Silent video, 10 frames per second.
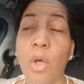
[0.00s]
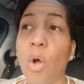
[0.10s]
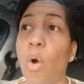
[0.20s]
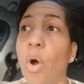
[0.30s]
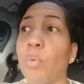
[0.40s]

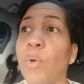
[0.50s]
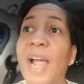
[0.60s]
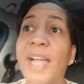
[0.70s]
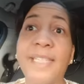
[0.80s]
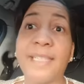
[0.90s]
or
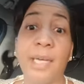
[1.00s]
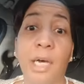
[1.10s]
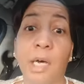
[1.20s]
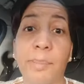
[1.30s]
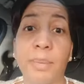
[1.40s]
raised
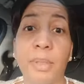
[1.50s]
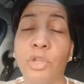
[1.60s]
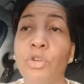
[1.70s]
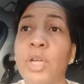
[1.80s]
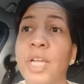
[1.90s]
up.
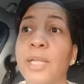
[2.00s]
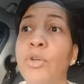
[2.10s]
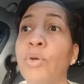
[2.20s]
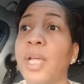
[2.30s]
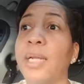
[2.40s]
You can
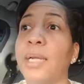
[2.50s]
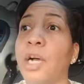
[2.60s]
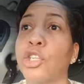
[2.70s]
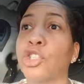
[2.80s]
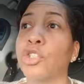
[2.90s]
you can
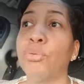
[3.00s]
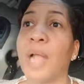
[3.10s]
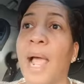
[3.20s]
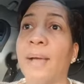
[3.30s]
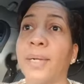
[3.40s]
uh, shoot
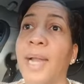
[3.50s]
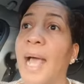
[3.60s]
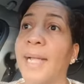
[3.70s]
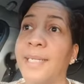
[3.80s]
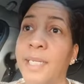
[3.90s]
down an
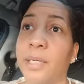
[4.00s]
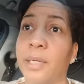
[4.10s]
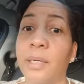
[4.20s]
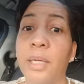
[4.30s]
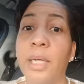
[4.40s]

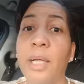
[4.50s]
idea